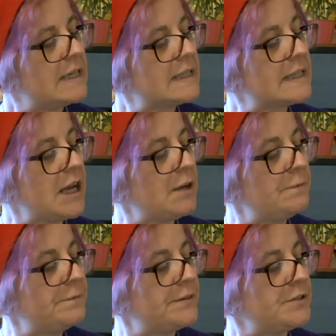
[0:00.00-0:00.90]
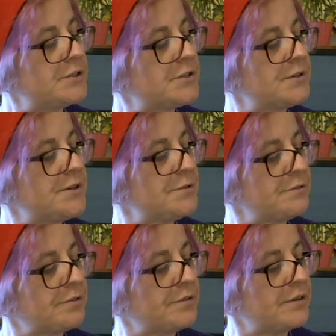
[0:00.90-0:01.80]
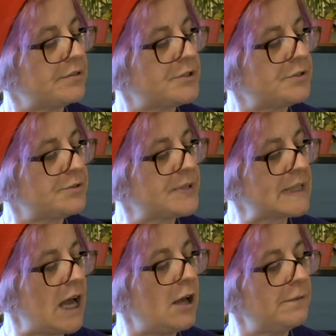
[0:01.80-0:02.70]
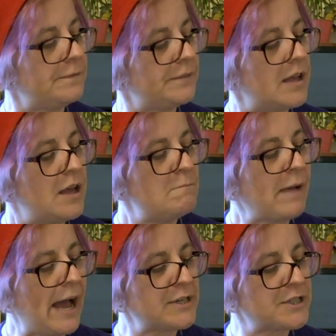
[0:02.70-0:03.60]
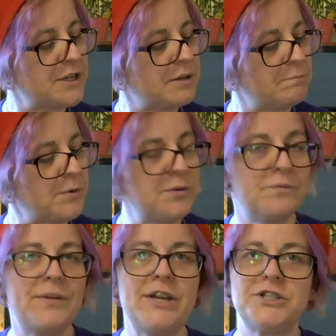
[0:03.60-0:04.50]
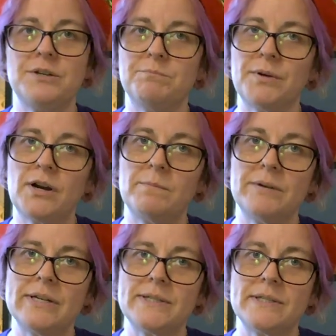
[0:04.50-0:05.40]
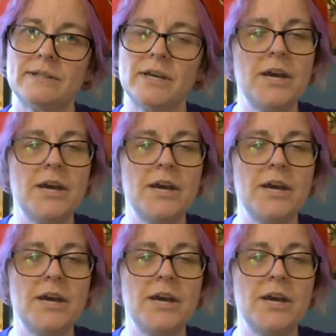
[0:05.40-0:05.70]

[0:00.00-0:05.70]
Self Truth true self, passion, motivation, purpose.